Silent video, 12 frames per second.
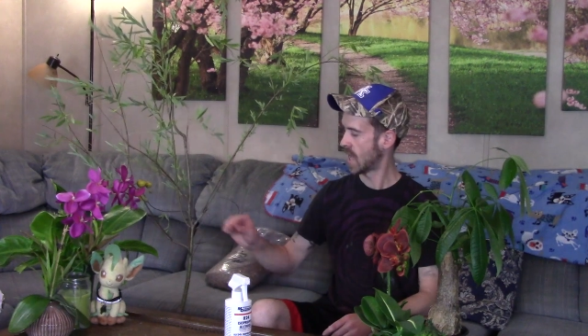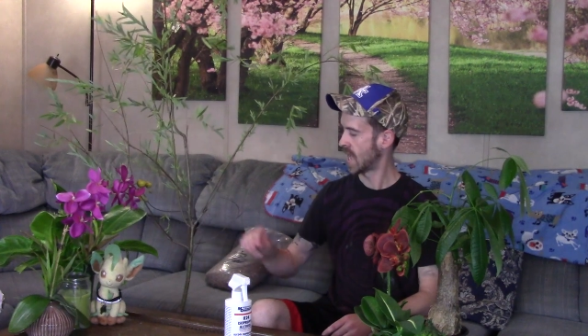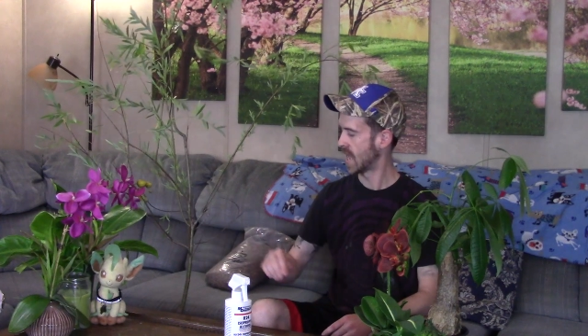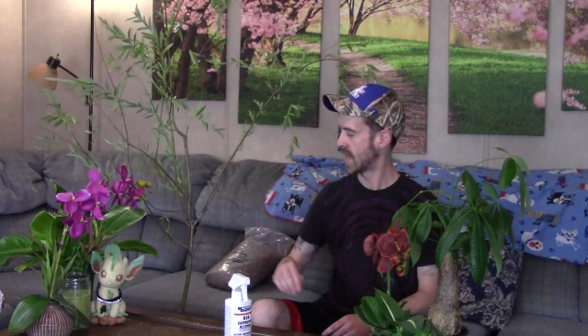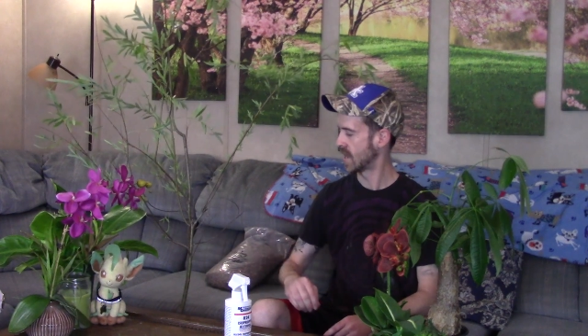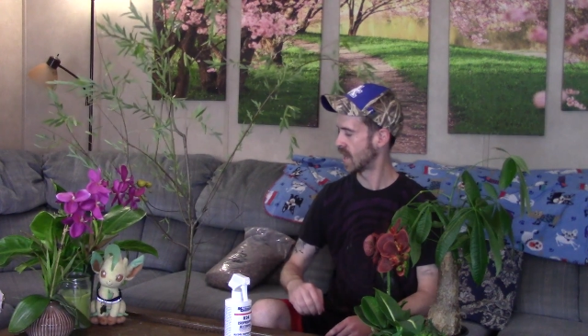
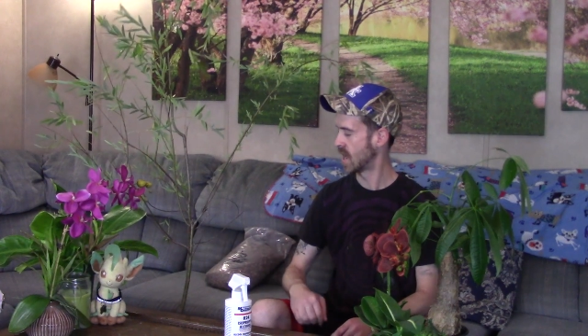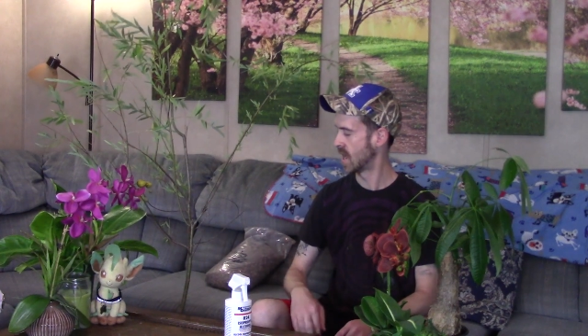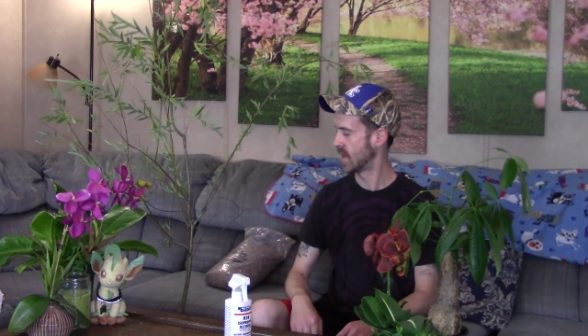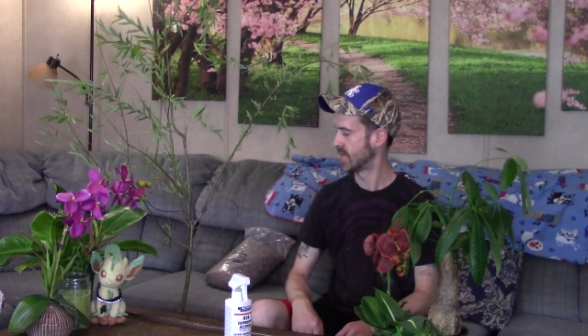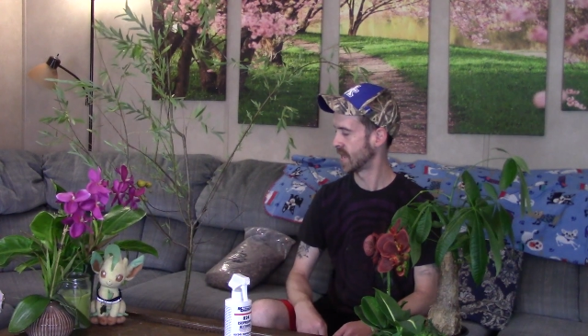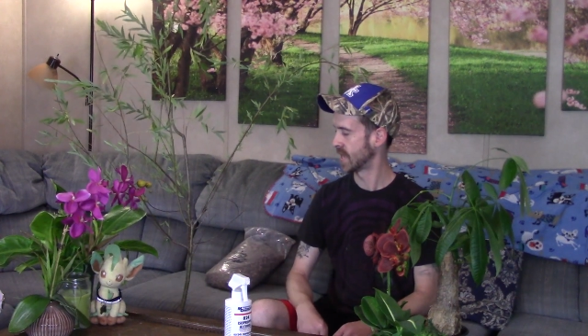And
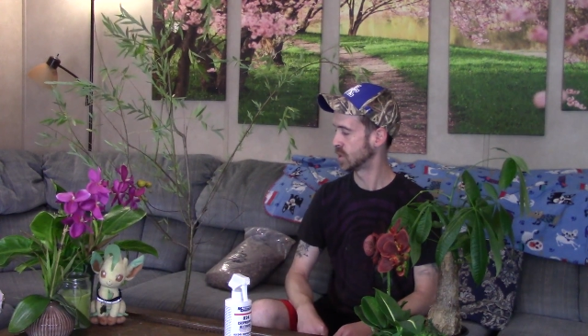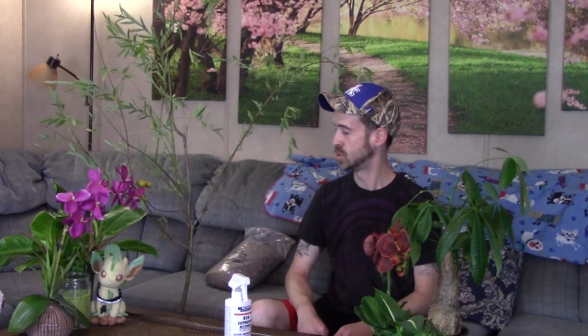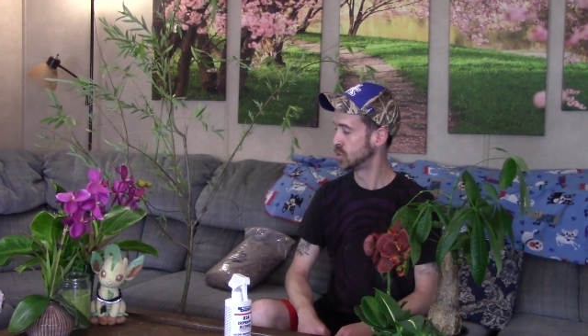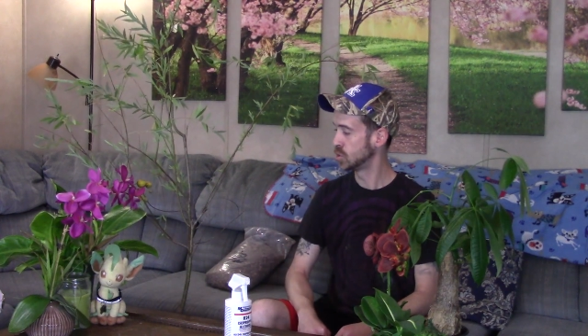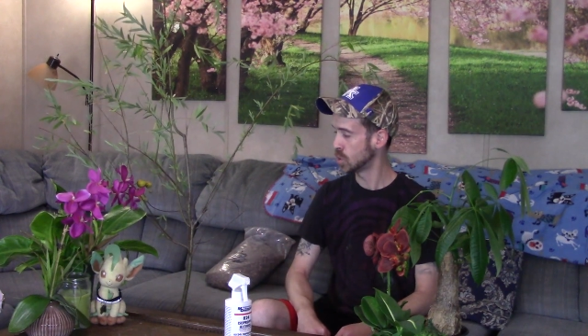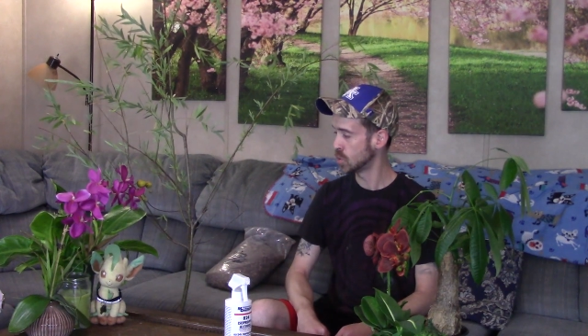they
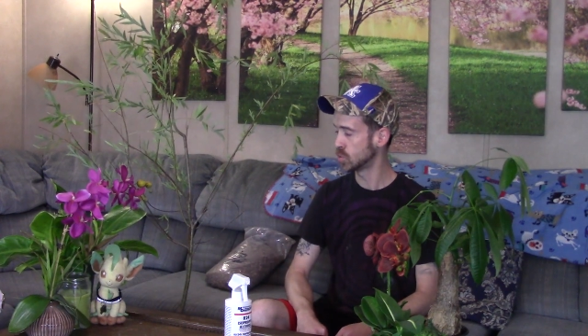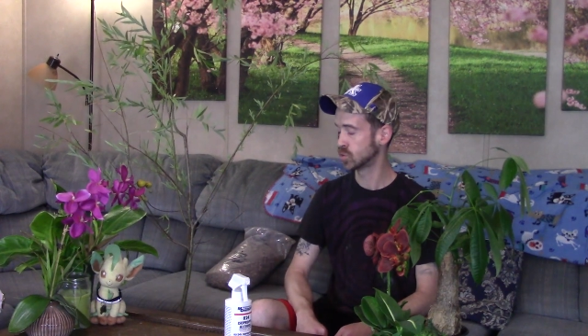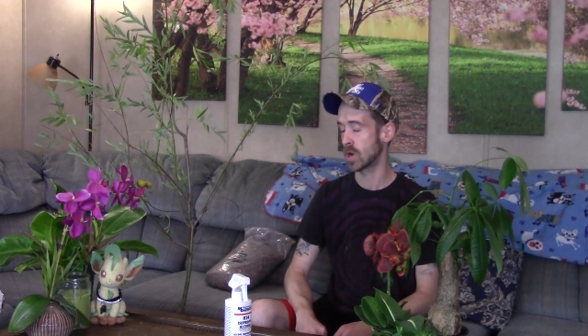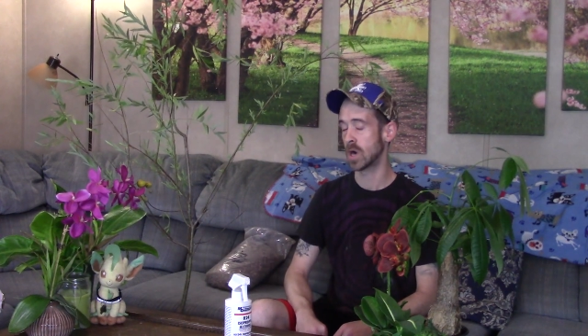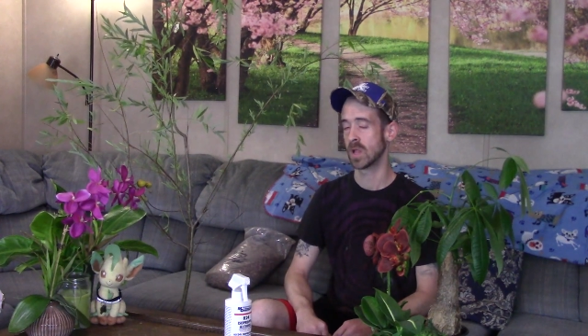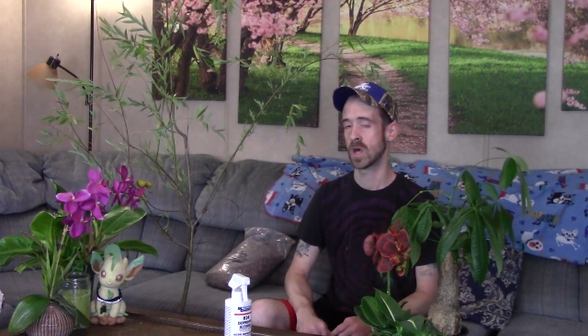do
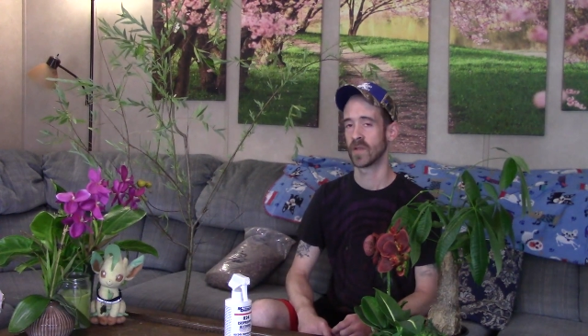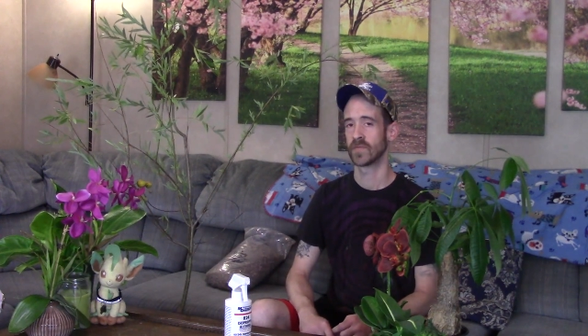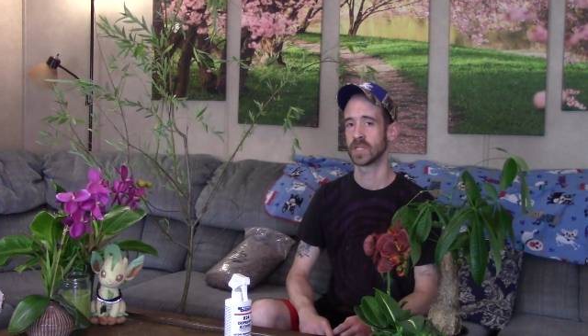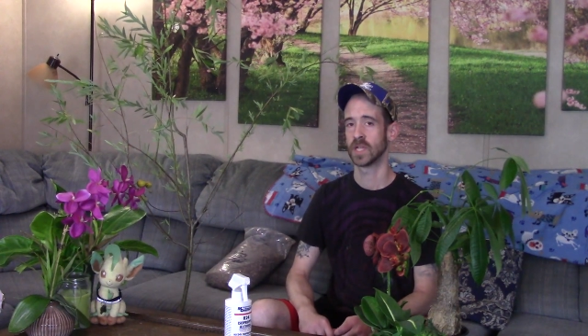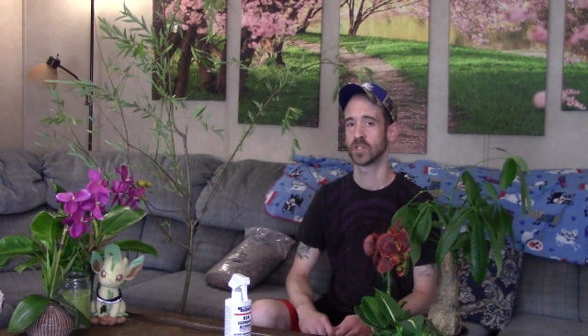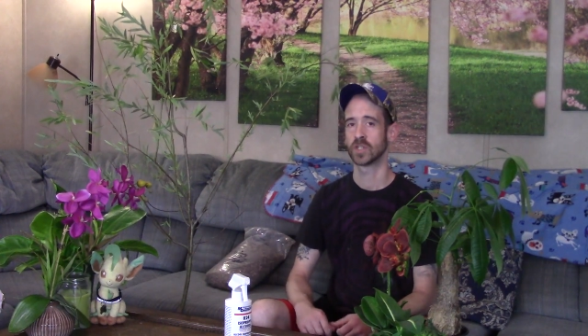draw a lot of
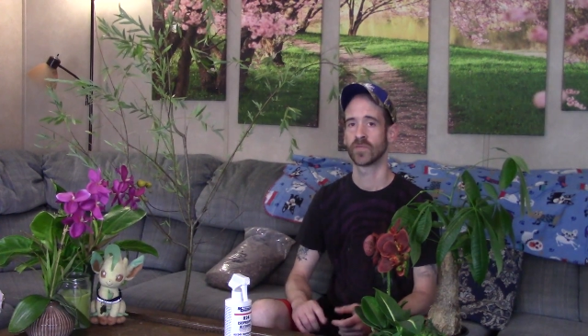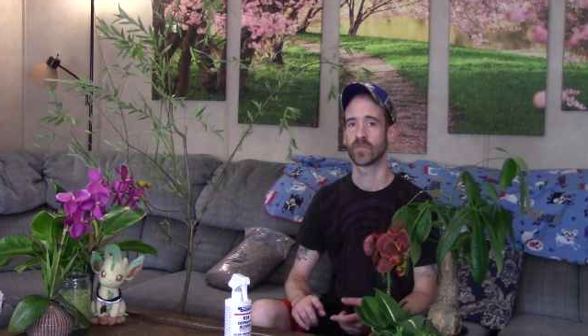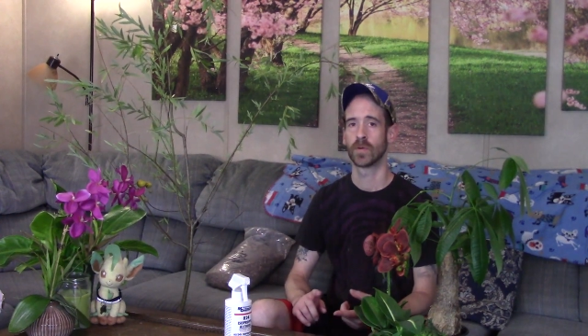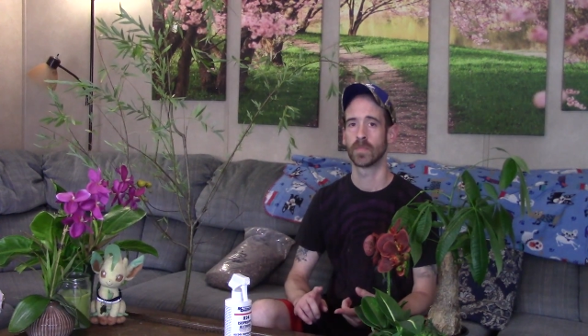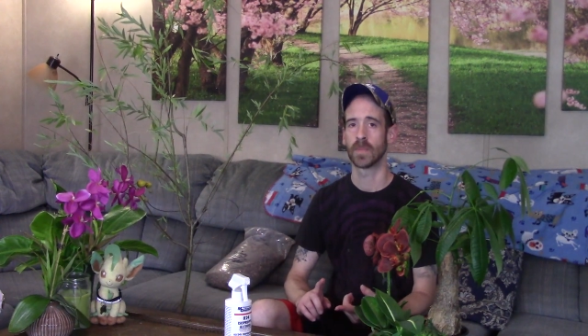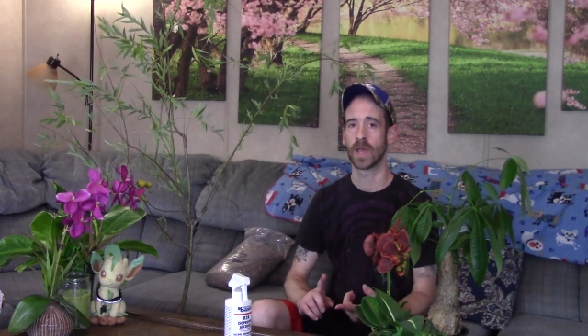attention
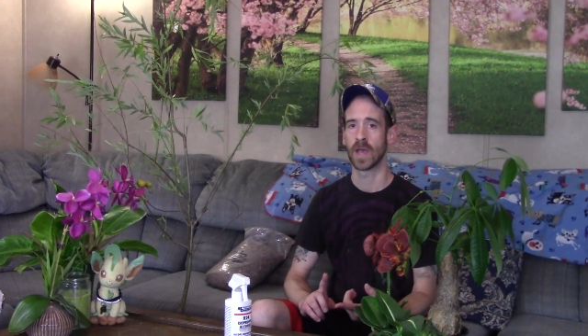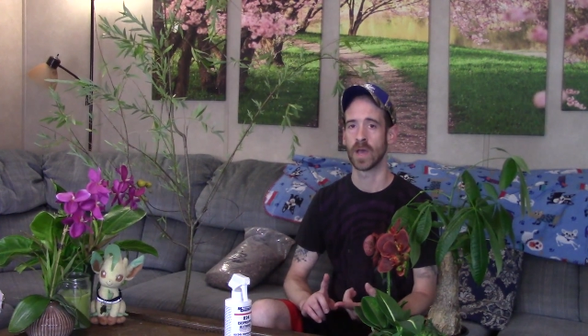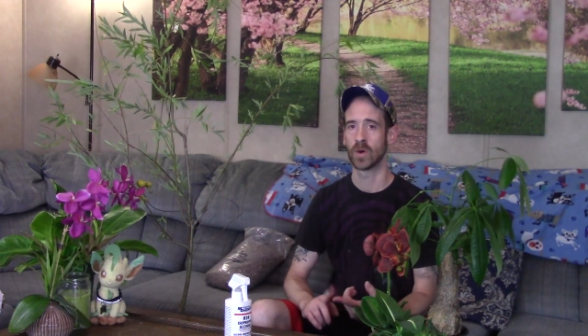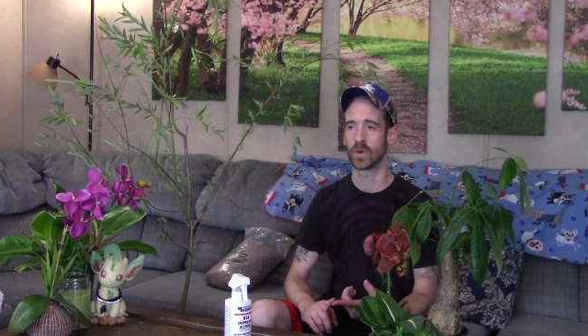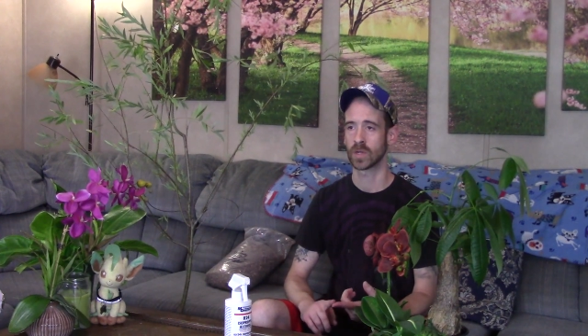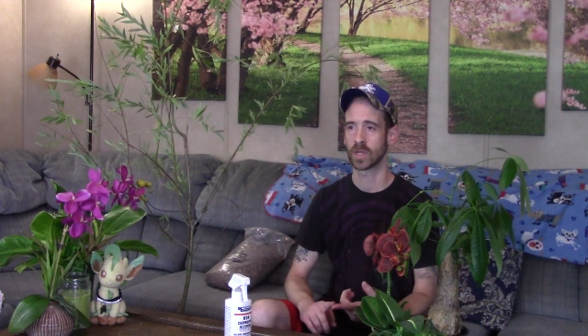from
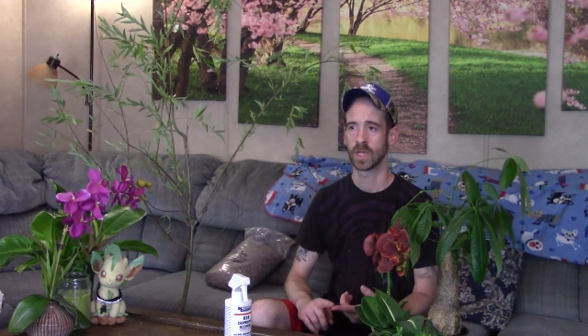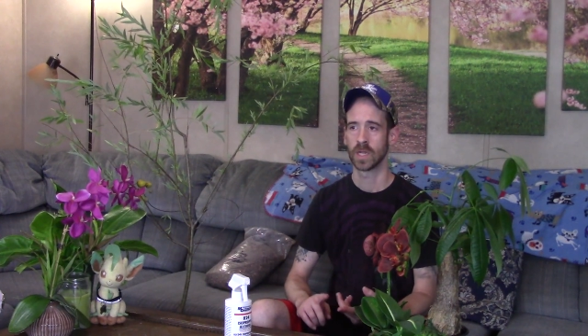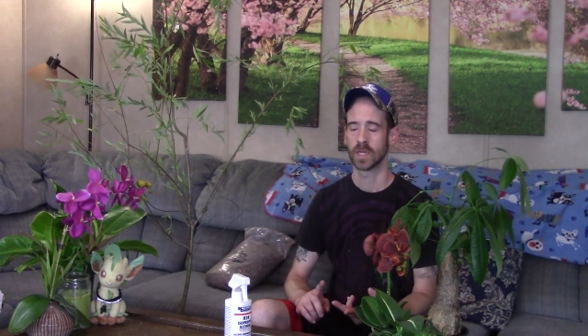elk,